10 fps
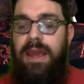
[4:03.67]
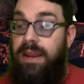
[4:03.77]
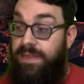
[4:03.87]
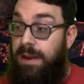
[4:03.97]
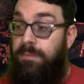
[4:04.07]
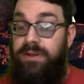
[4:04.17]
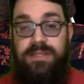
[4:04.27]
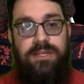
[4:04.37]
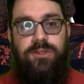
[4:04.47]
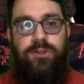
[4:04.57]
Now that brings
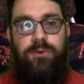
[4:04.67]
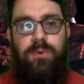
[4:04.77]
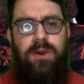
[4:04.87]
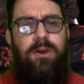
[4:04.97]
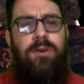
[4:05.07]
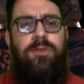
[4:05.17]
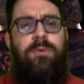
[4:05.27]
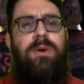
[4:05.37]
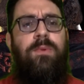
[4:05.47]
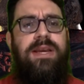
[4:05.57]
us to
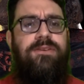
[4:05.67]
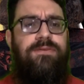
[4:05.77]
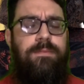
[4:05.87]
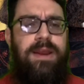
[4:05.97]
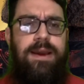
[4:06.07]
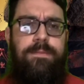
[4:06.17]
3 weeks from now.